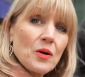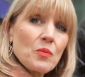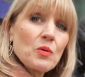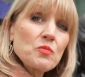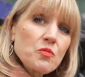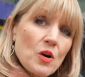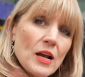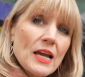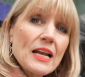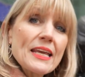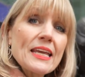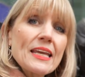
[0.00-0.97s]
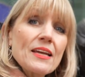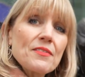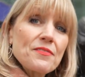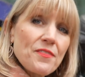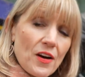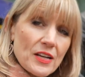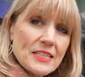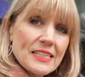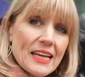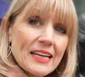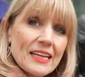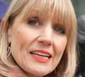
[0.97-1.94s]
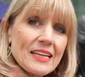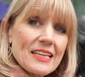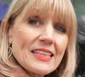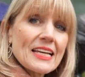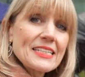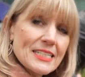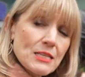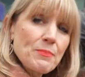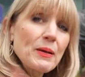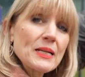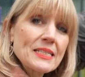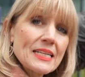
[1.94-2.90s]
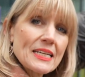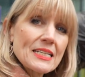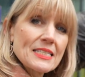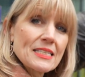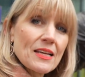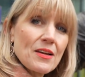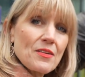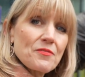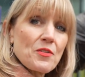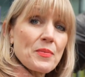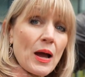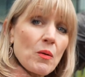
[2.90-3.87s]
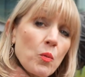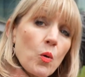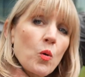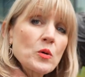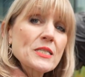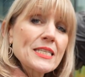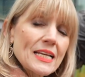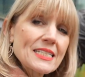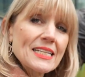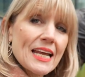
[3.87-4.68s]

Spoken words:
were really finding their disabilities from that war 6